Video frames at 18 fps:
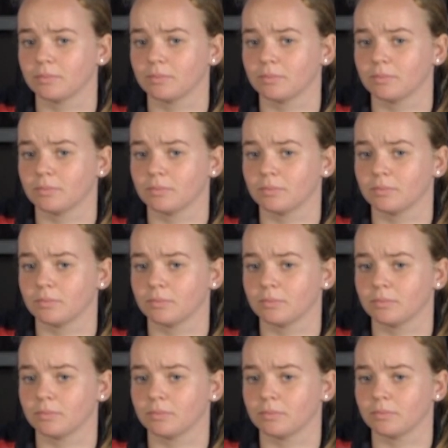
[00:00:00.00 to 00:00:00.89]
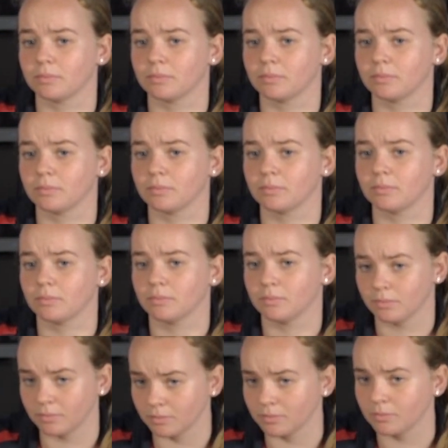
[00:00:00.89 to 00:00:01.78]

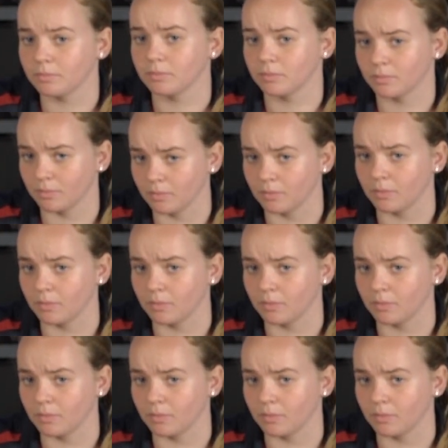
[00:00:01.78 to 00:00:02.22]
(silent)